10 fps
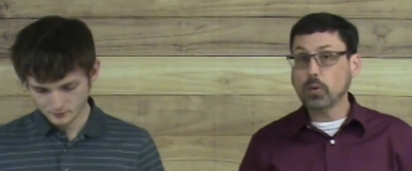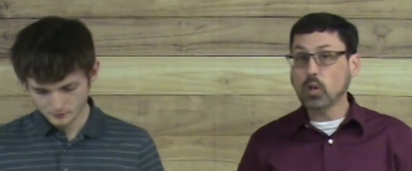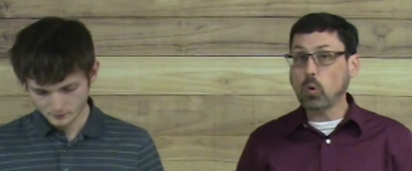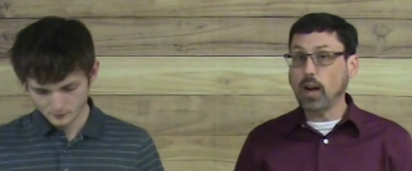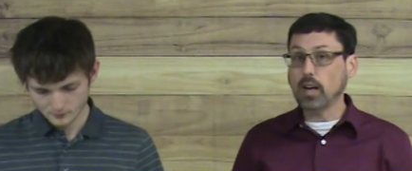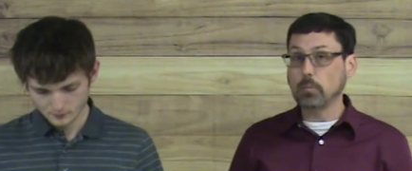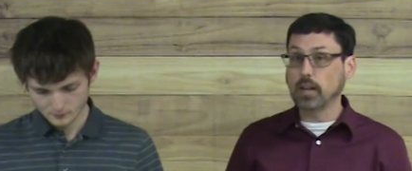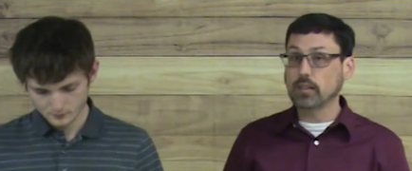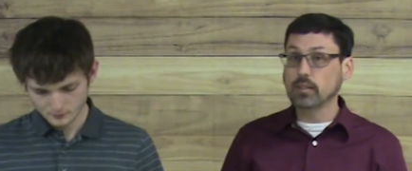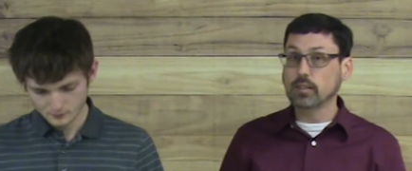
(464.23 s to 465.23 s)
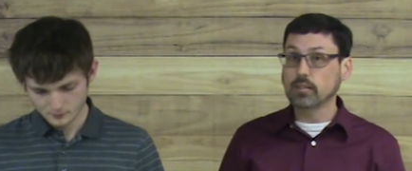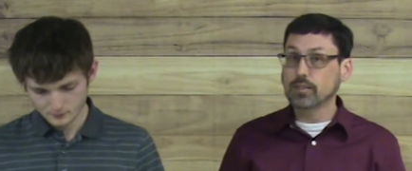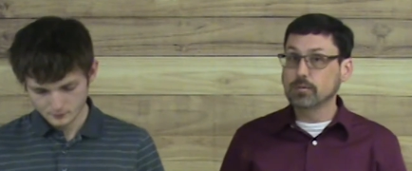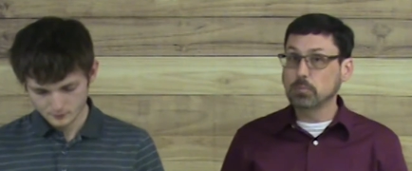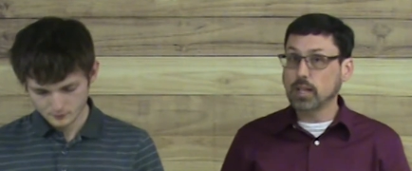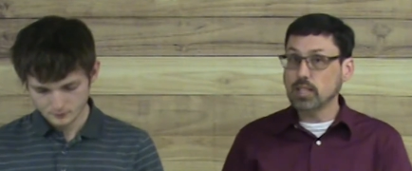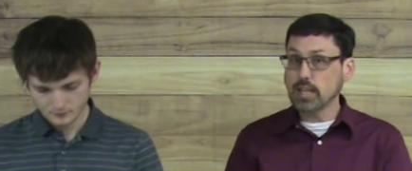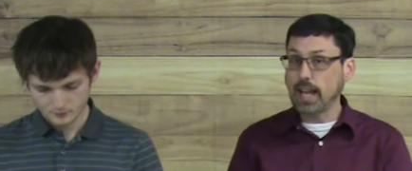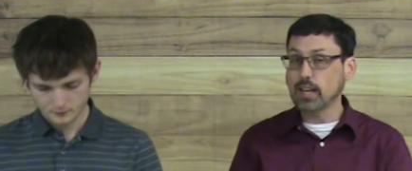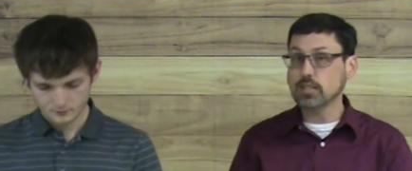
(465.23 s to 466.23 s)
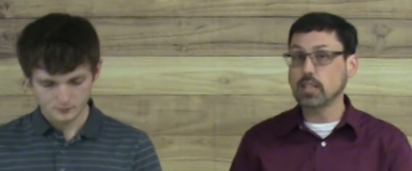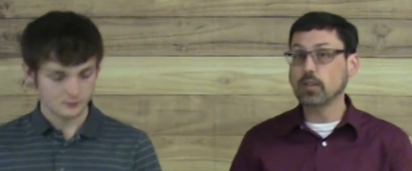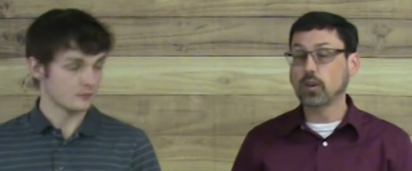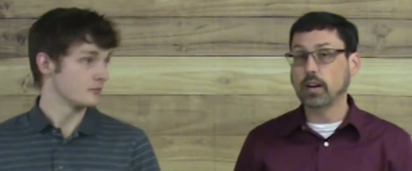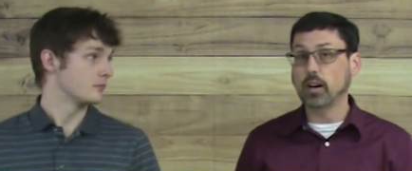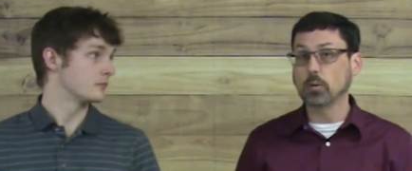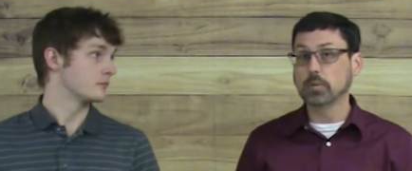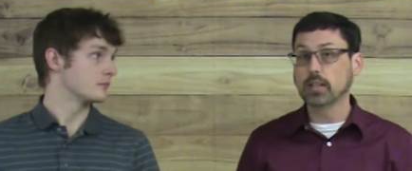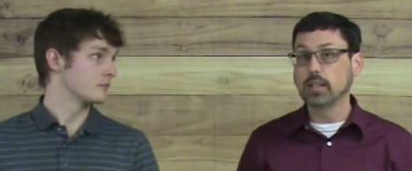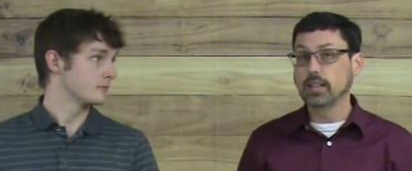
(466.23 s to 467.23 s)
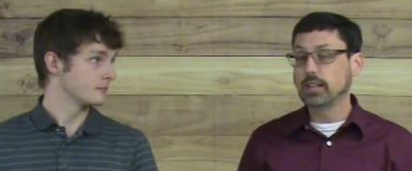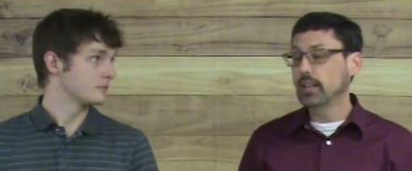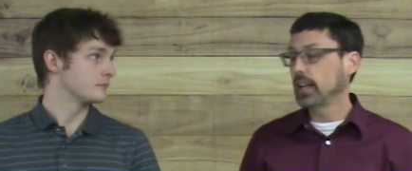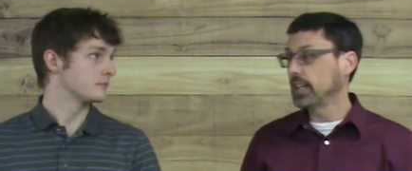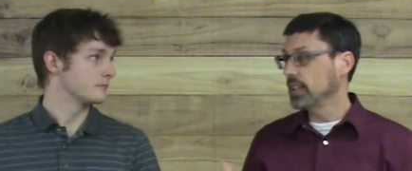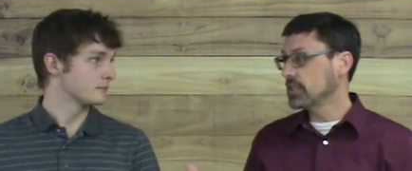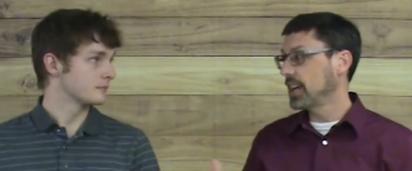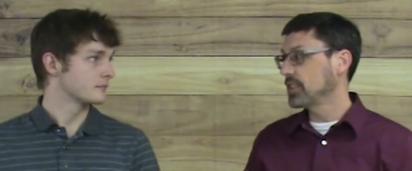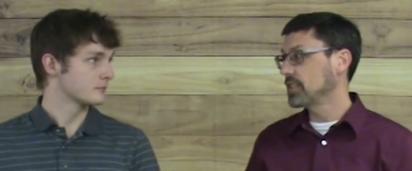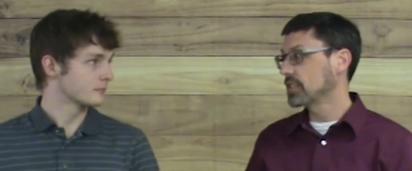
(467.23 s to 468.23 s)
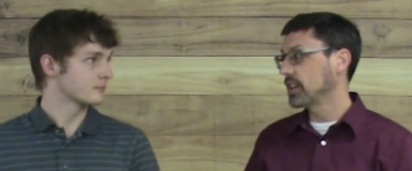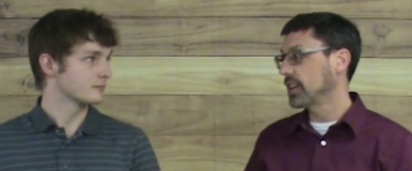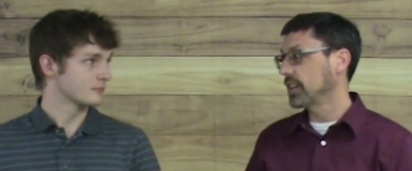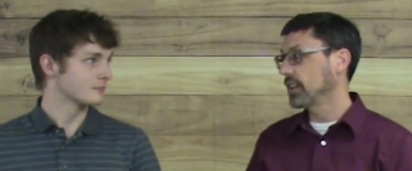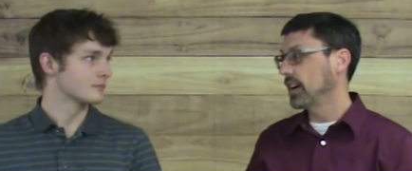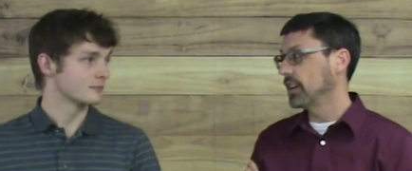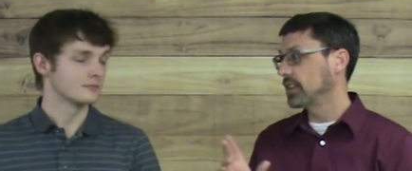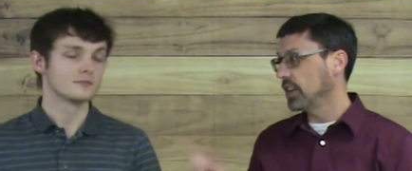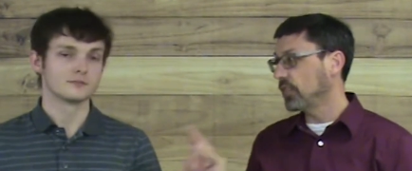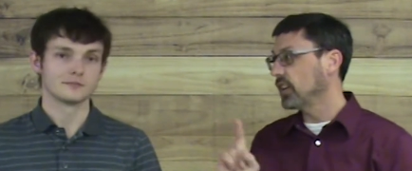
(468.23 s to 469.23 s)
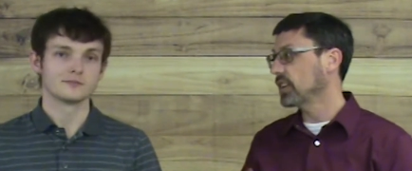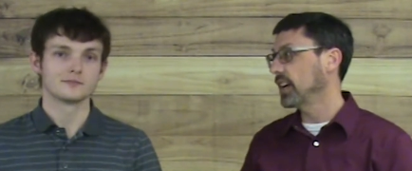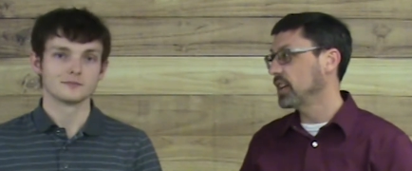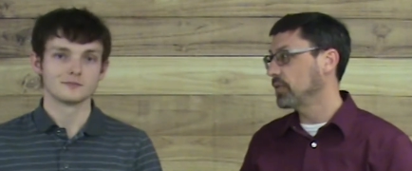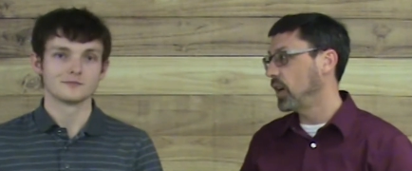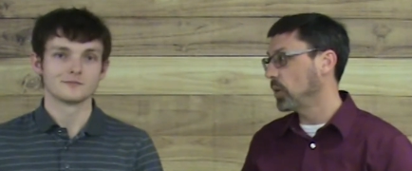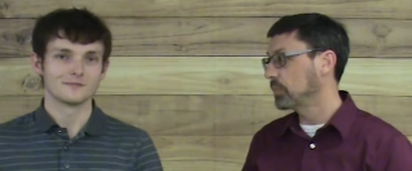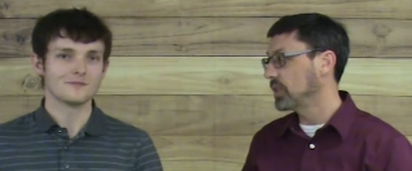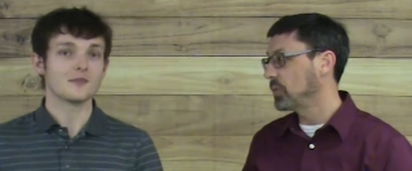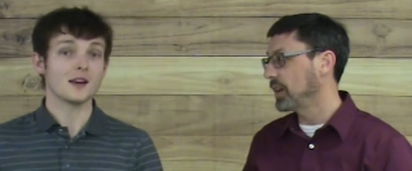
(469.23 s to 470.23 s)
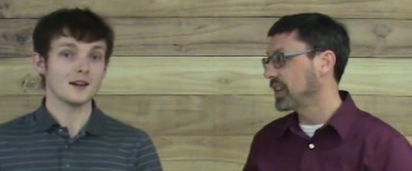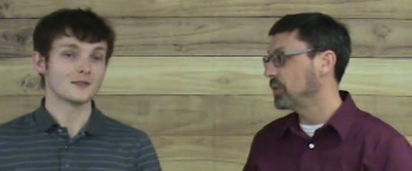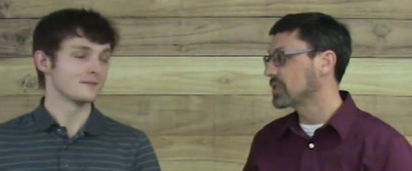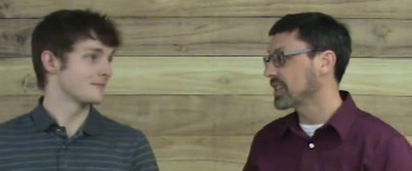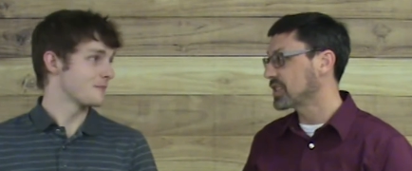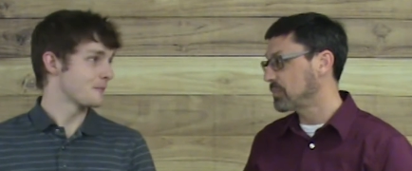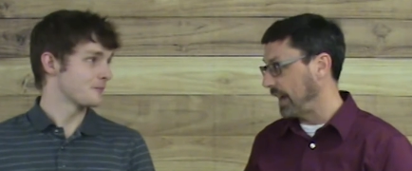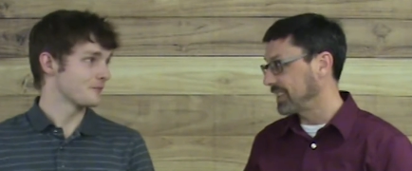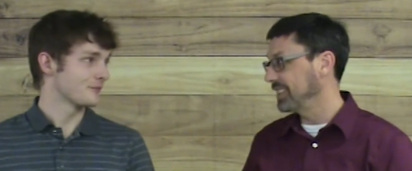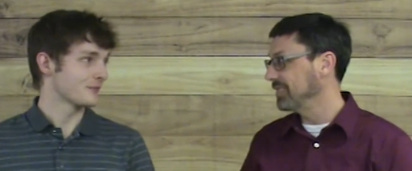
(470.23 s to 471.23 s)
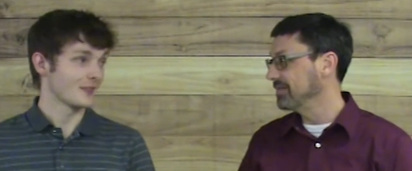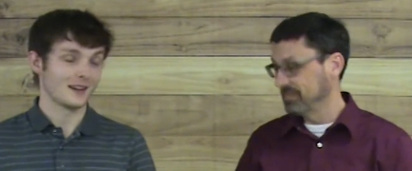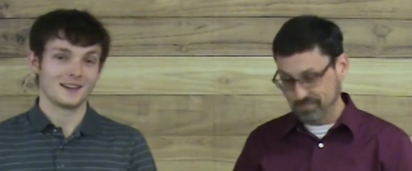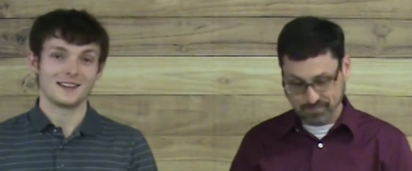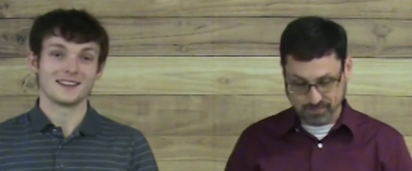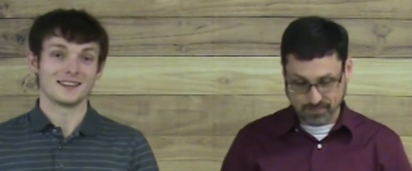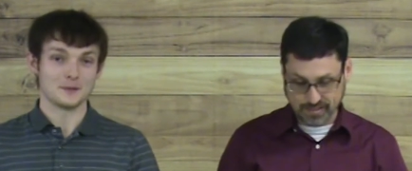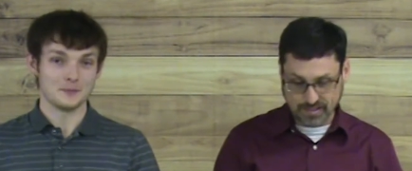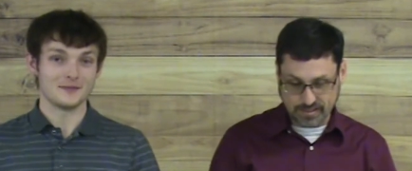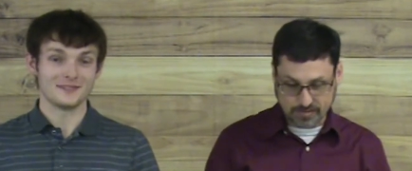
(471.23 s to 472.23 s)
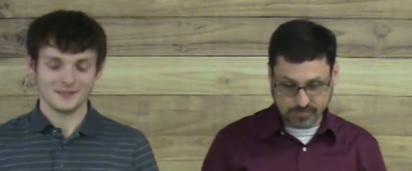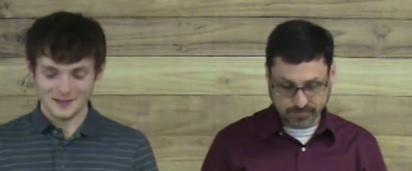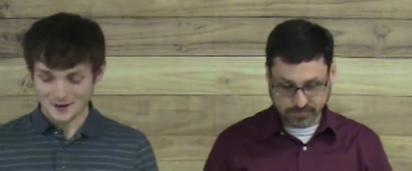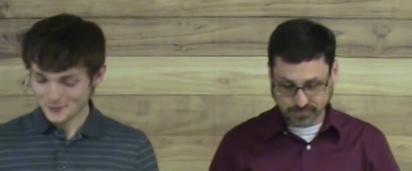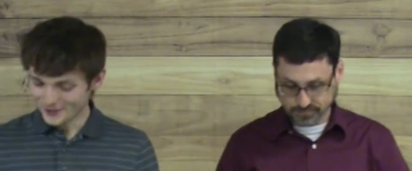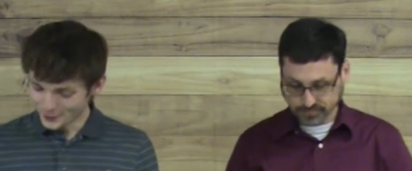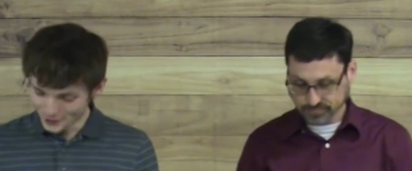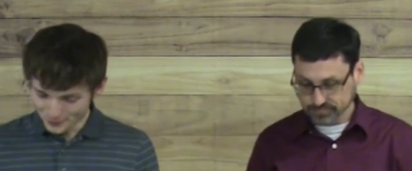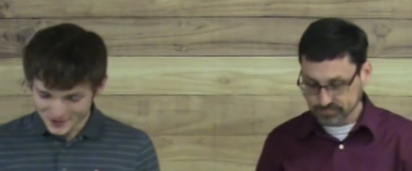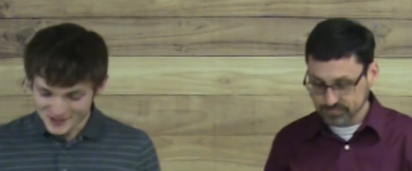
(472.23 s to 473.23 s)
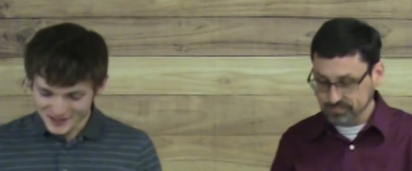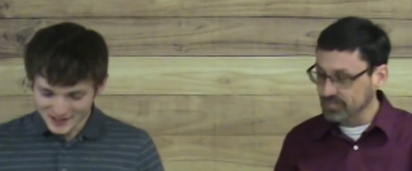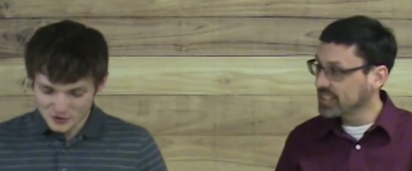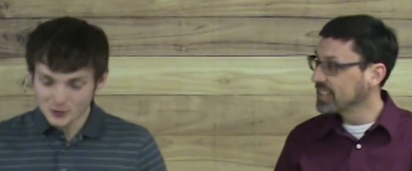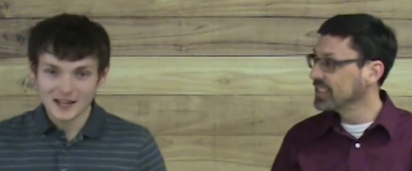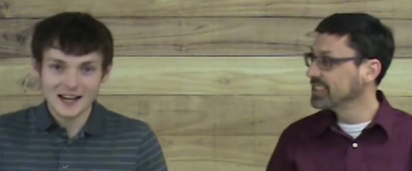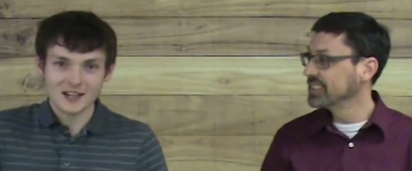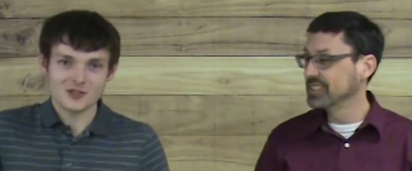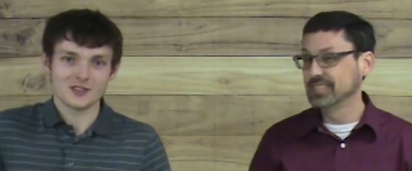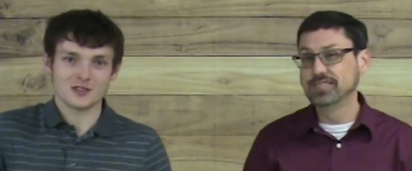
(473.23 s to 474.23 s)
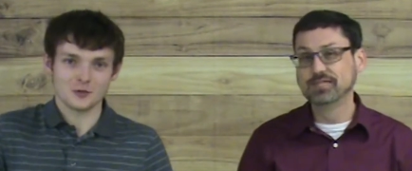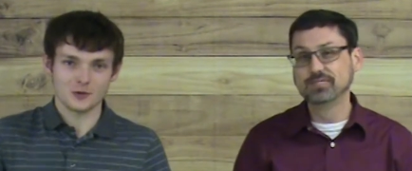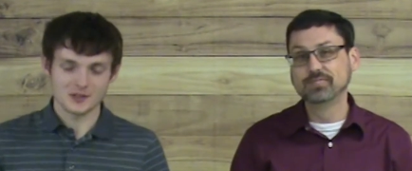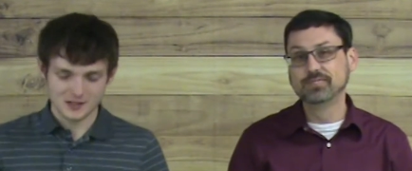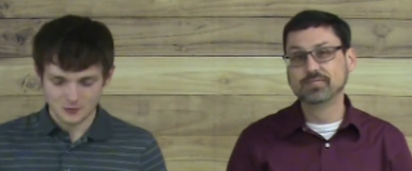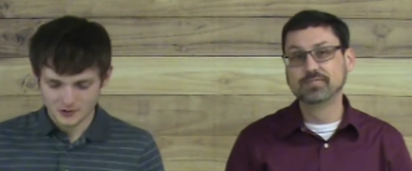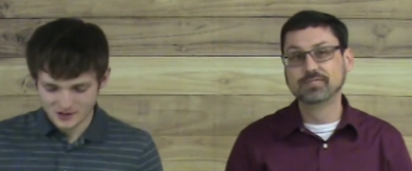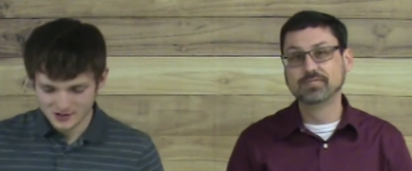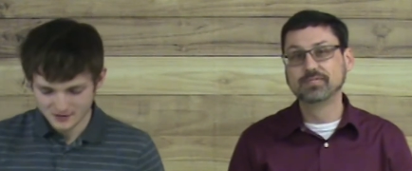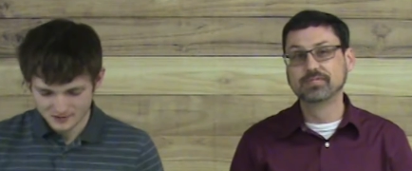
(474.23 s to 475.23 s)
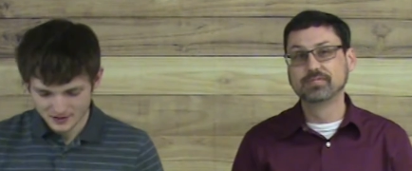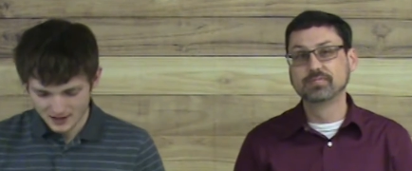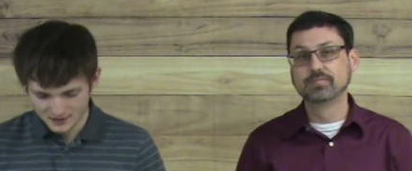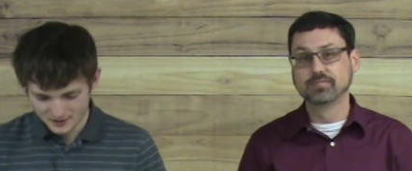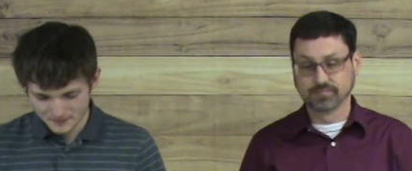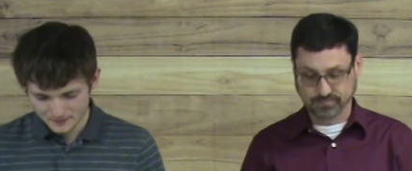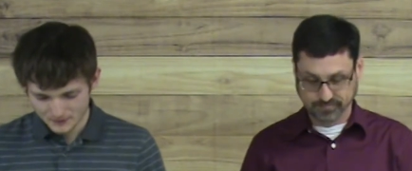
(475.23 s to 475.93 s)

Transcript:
Speaker 1: a requirement, but he's asking for help. And in this case, he's going to get a different kind of help
Speaker 2: than what yeah. he was expecting. And yeah, we'll, we'll see his reaction to once he receives that.